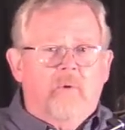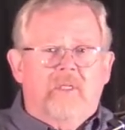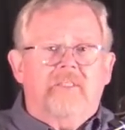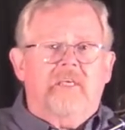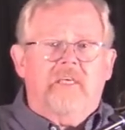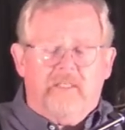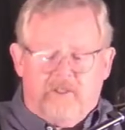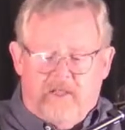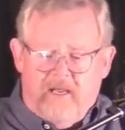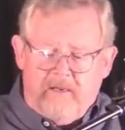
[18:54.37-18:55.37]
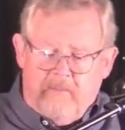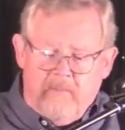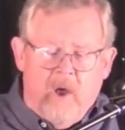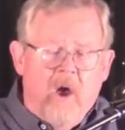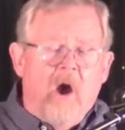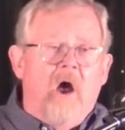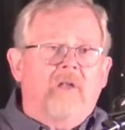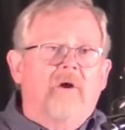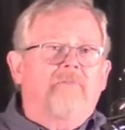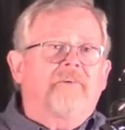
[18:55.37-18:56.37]
will teach them
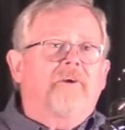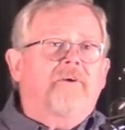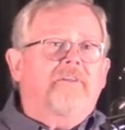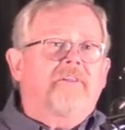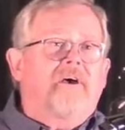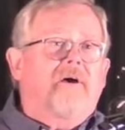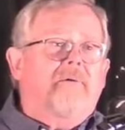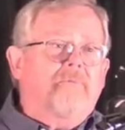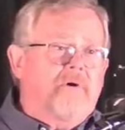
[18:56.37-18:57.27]
all over the